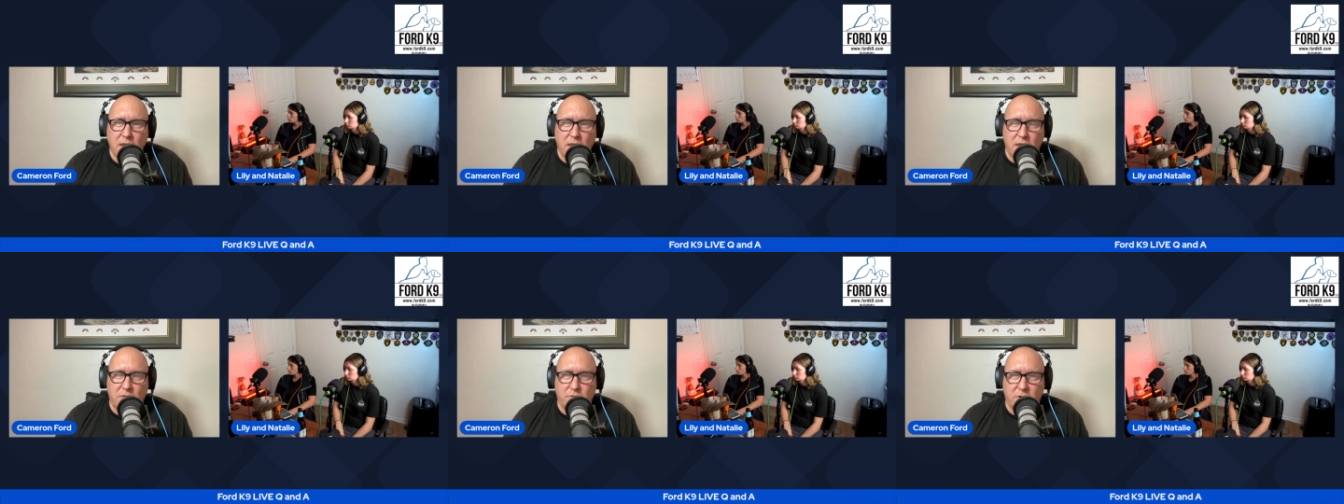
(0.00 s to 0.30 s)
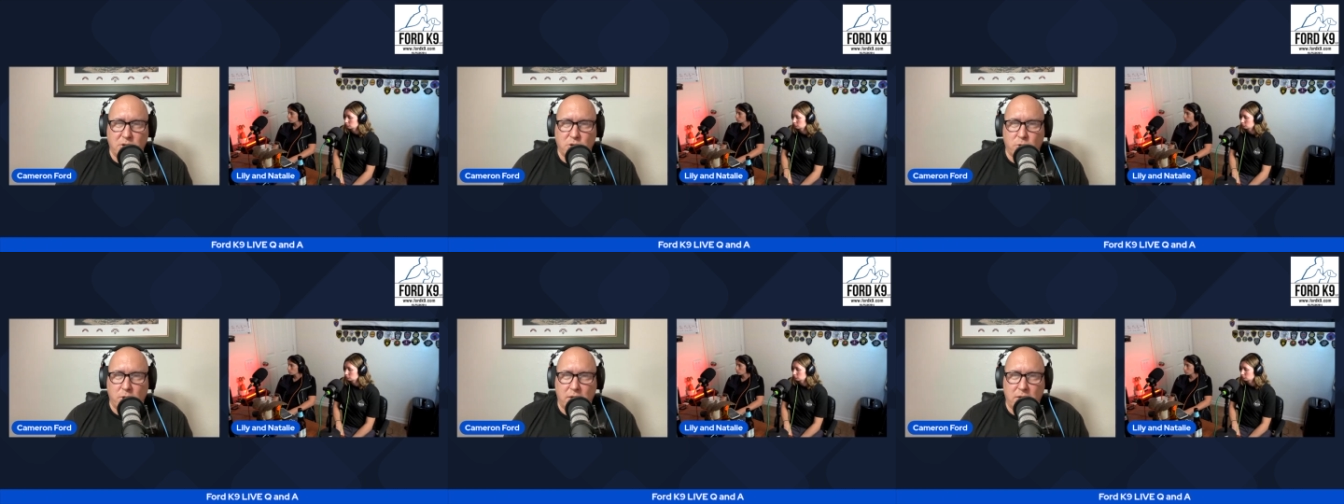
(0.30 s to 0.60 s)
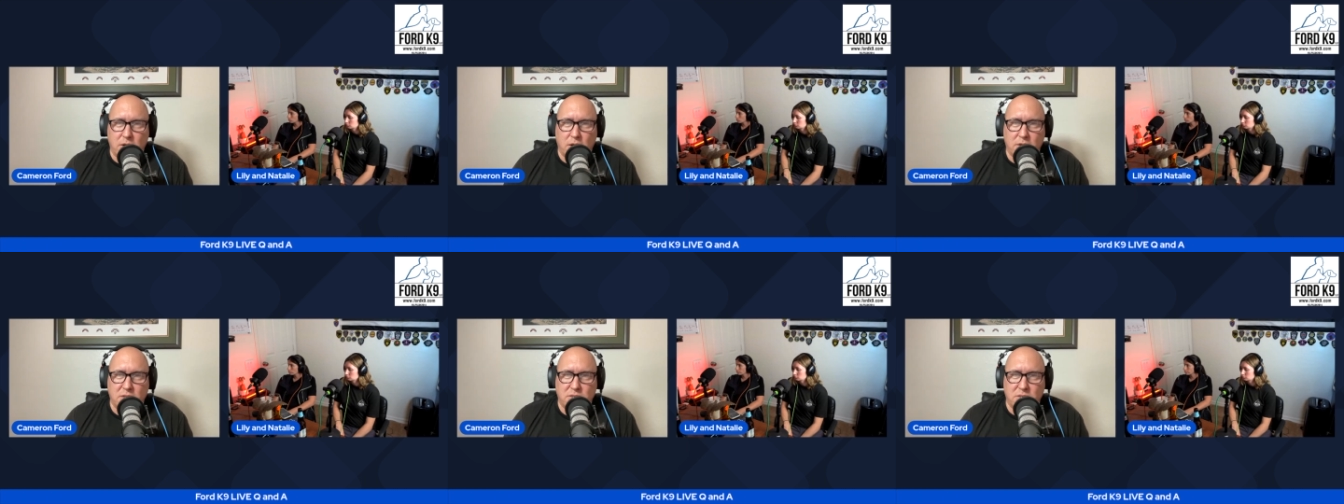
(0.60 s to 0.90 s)
if I
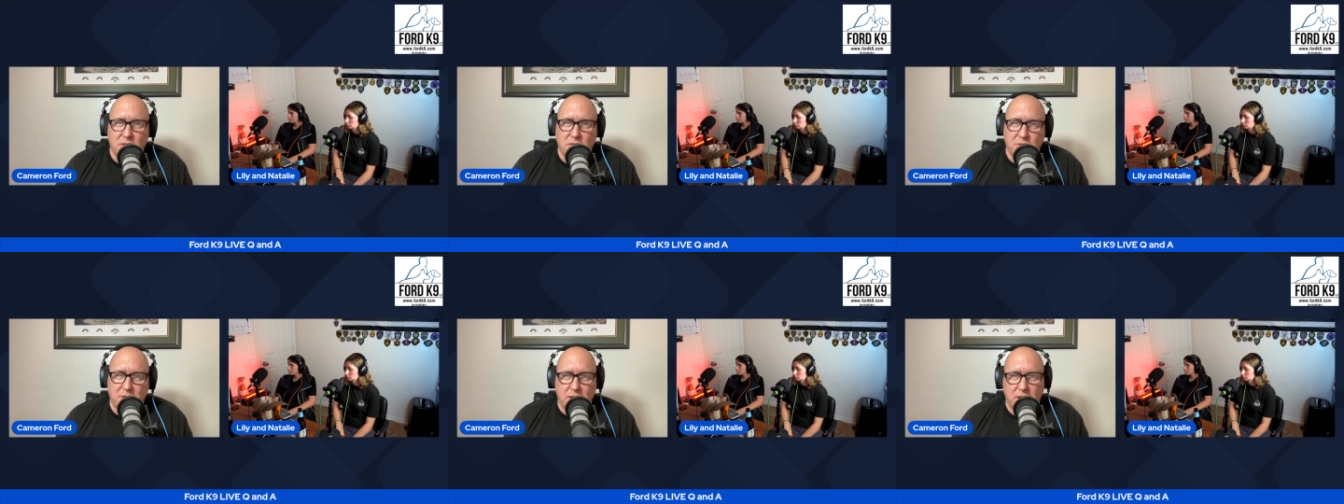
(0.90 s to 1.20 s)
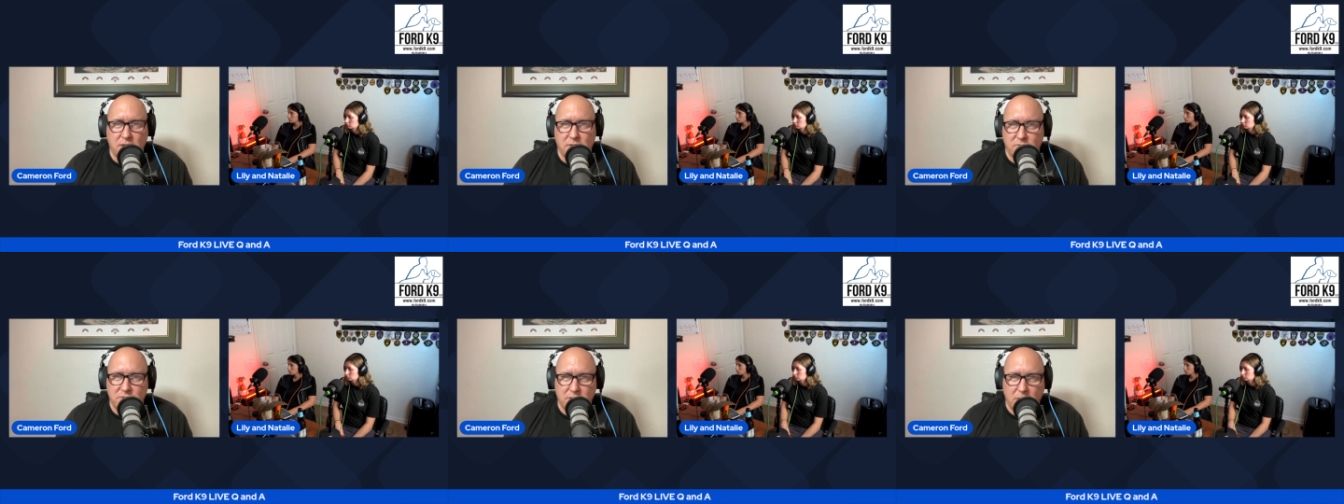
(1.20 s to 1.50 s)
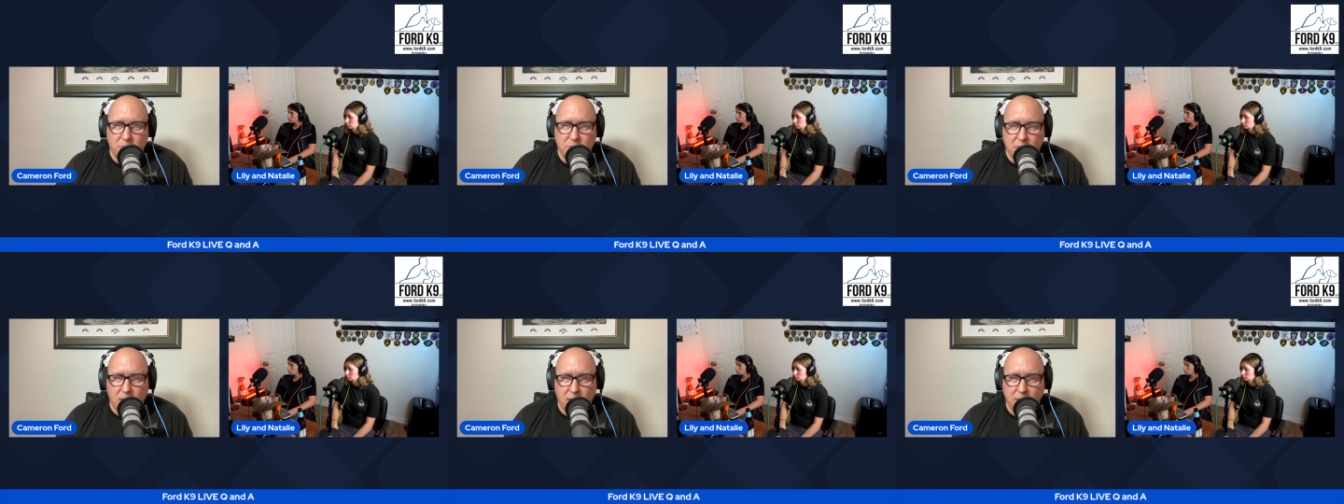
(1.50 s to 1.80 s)
trained on a synthetic of
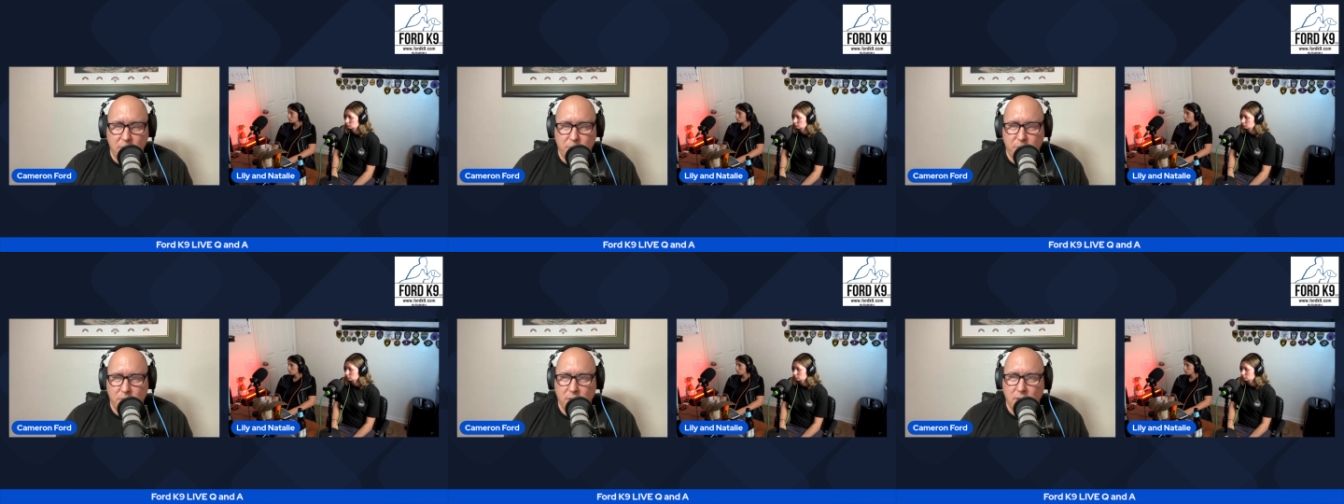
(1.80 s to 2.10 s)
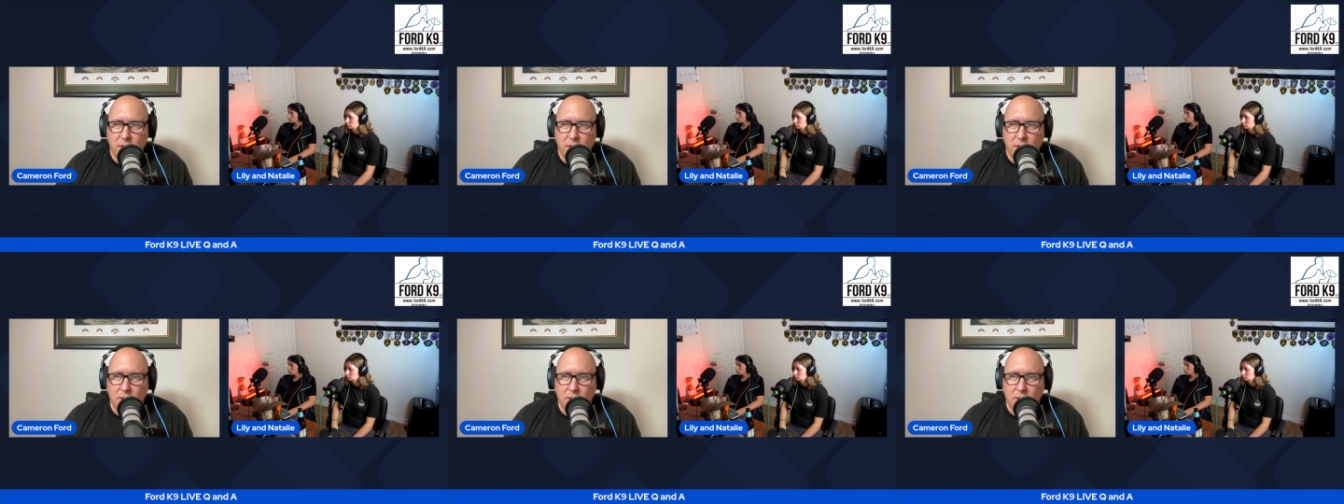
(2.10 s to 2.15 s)
some type,